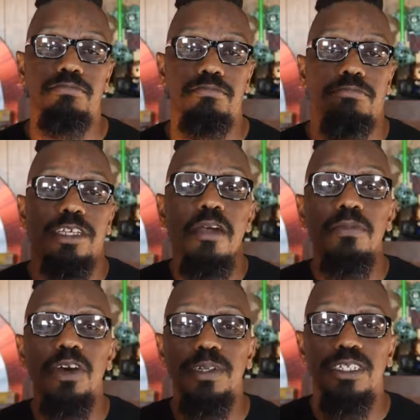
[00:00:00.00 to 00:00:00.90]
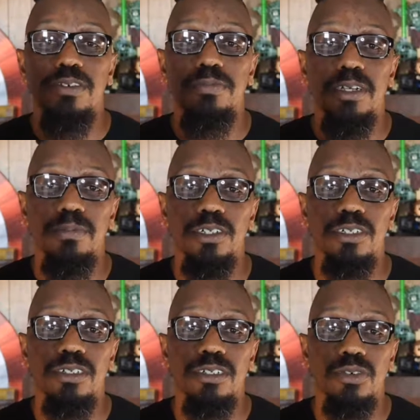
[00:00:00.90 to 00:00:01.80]
it's our moment to remember
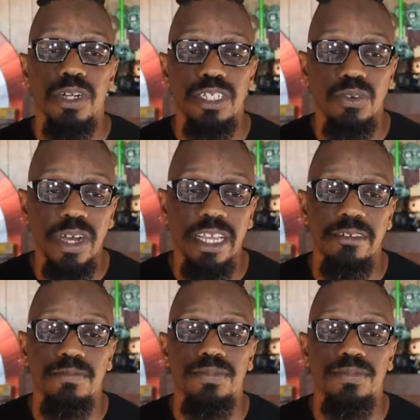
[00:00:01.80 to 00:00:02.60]
2020.